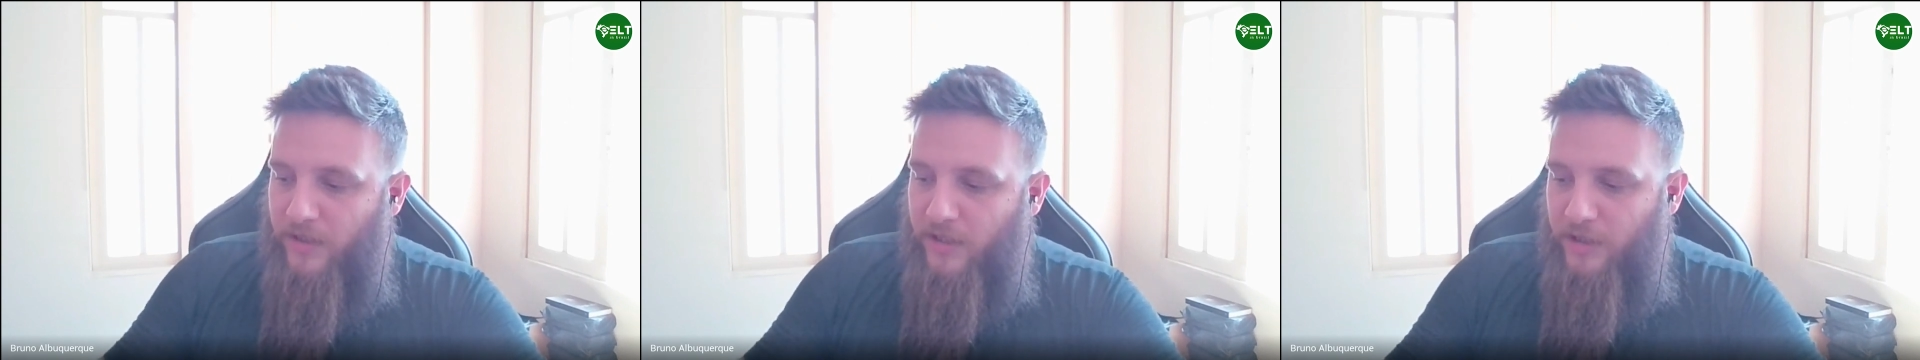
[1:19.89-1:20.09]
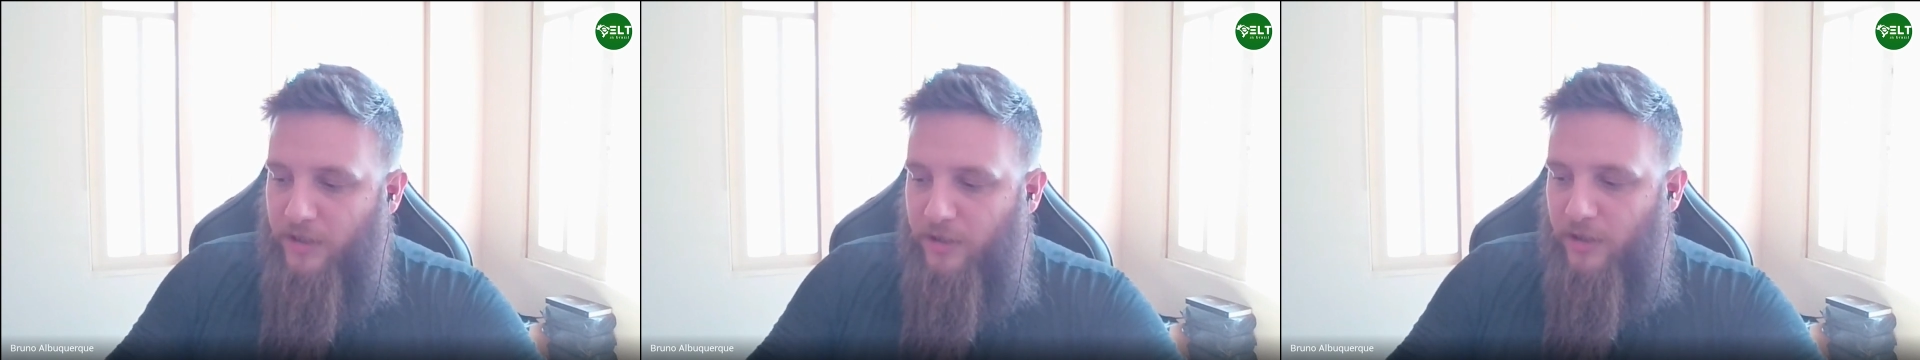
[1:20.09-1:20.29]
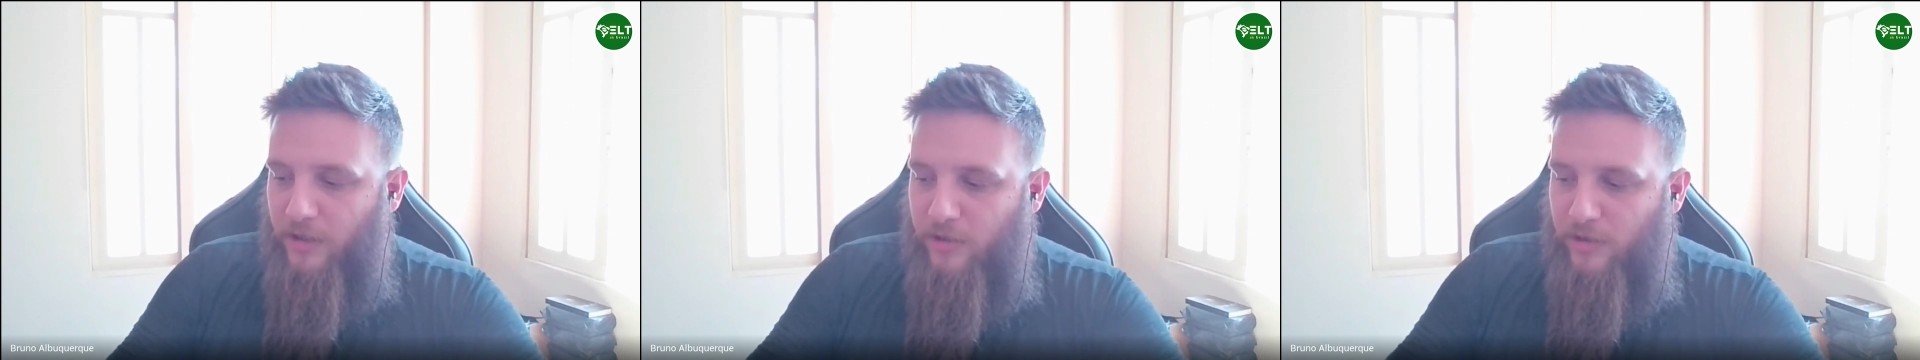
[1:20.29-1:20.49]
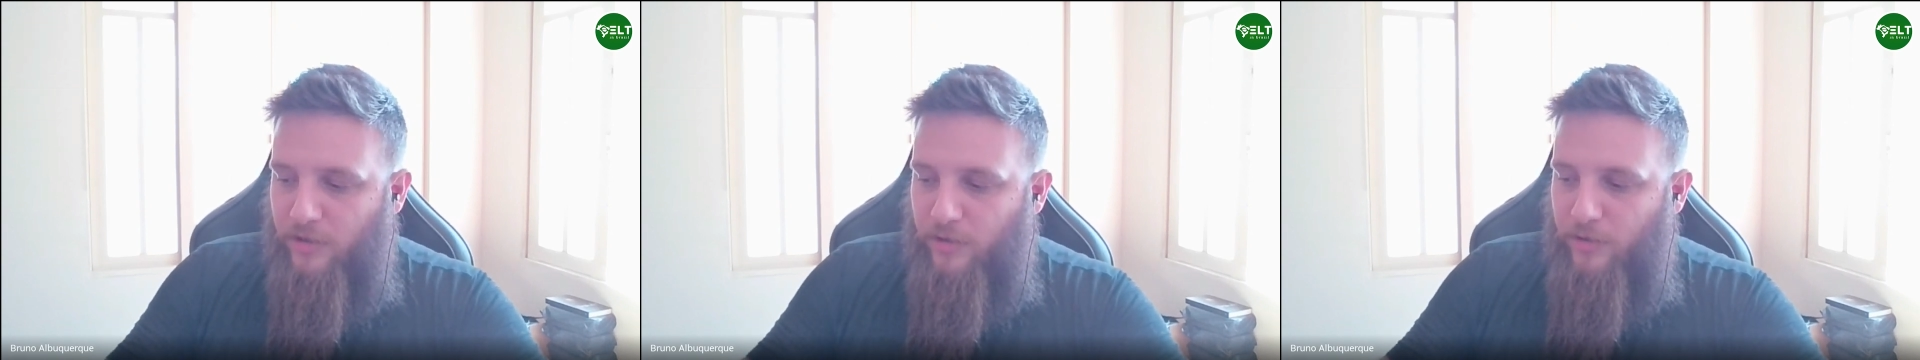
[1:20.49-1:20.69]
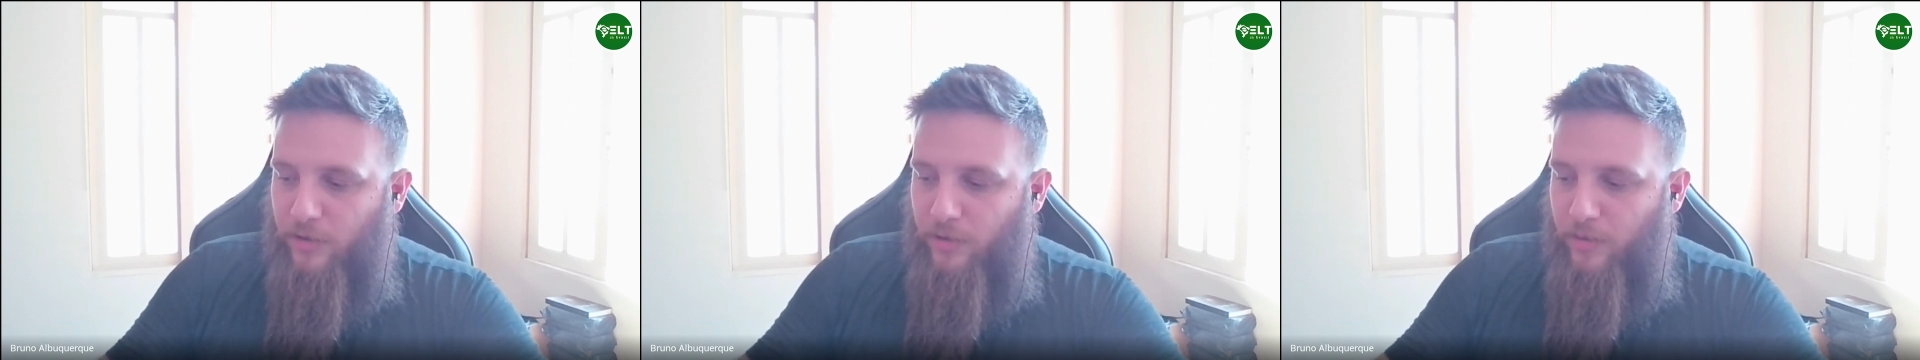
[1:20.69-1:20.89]
teachers
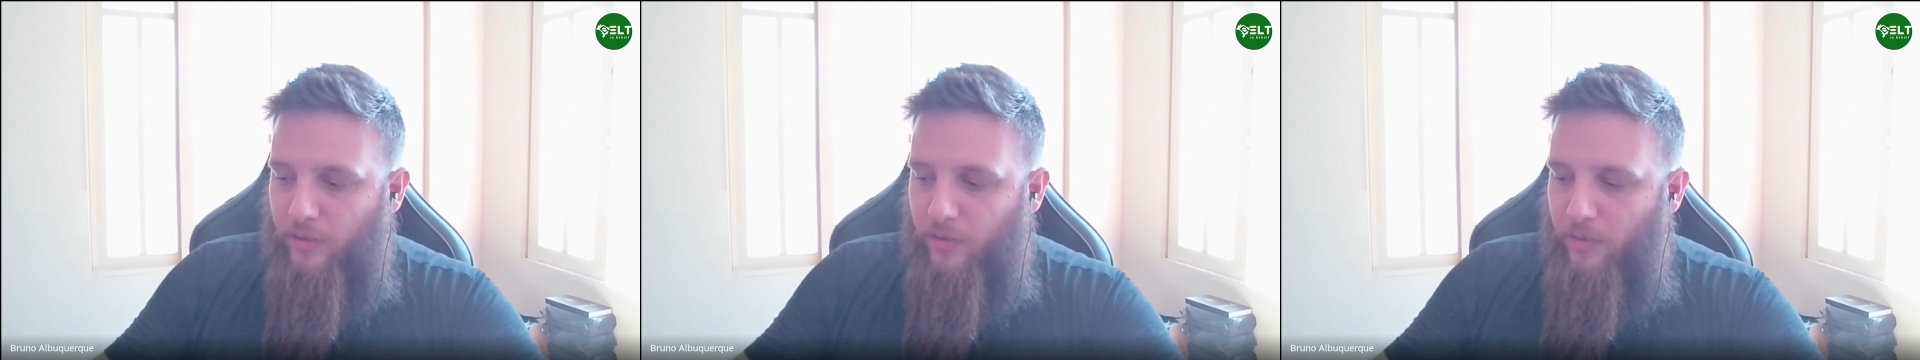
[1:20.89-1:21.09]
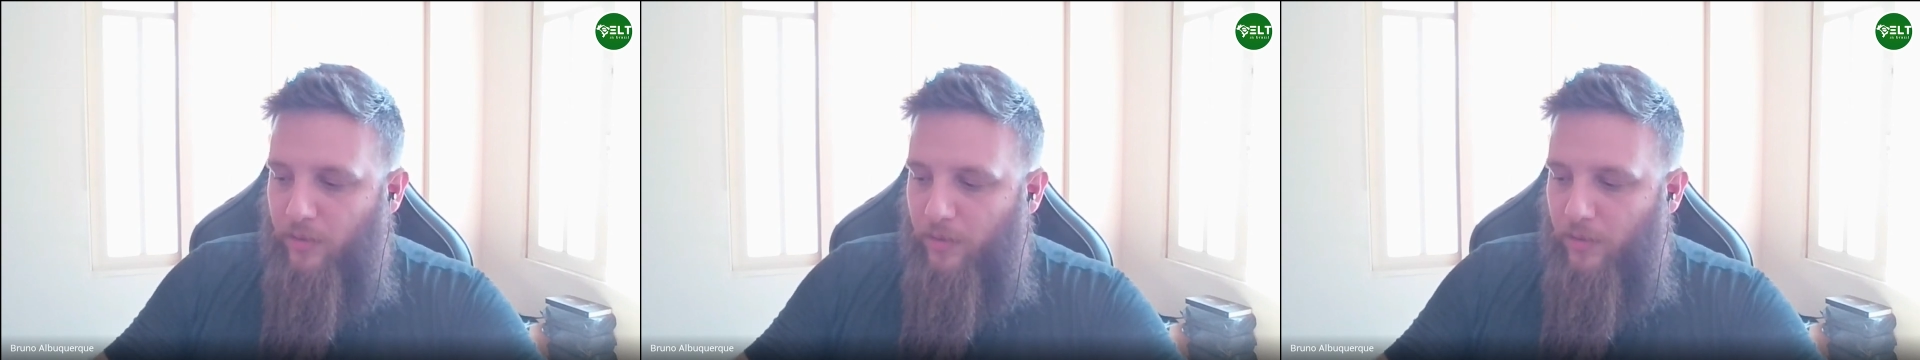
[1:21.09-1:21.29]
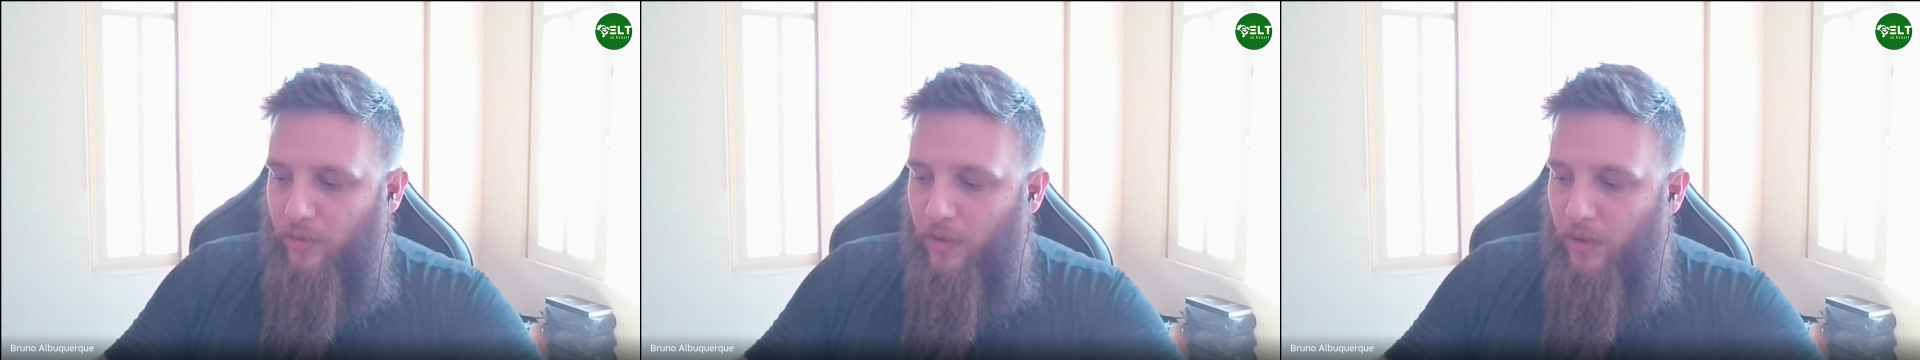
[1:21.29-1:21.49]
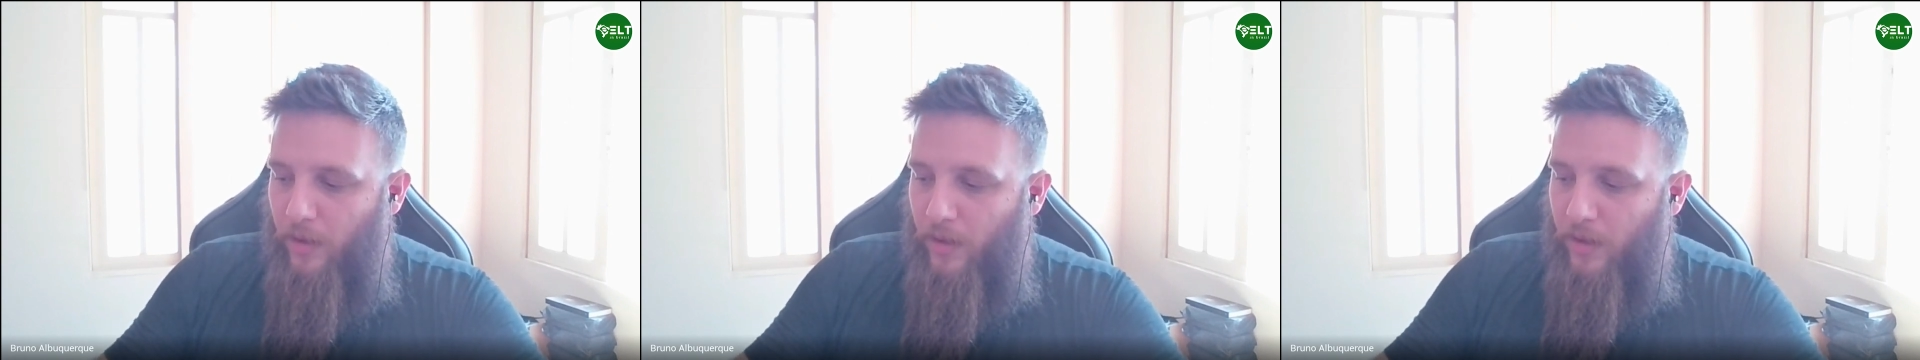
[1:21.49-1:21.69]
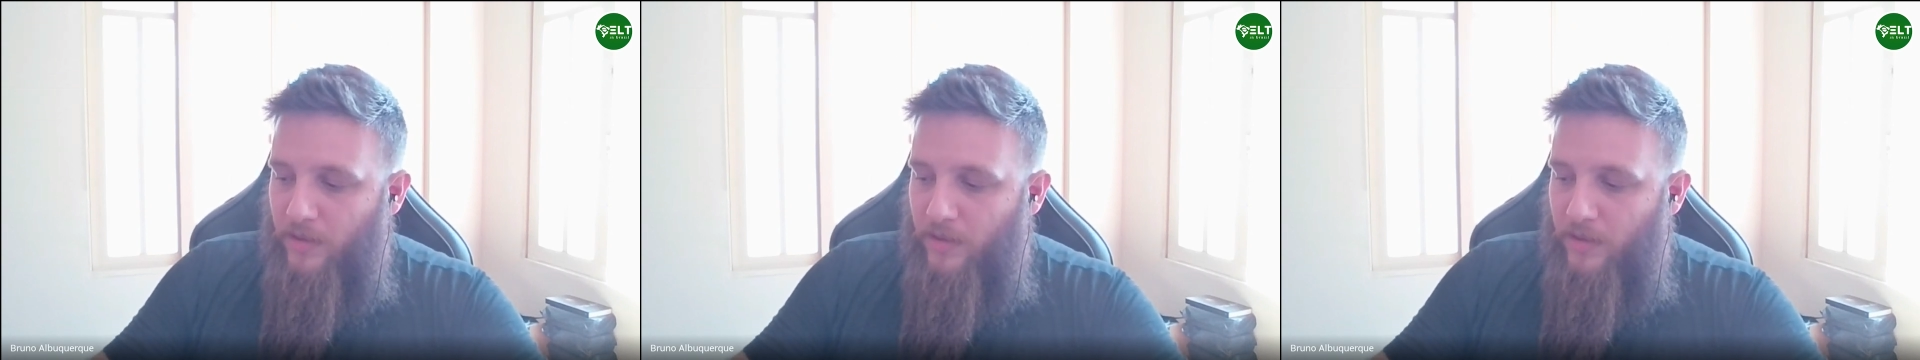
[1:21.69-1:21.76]
to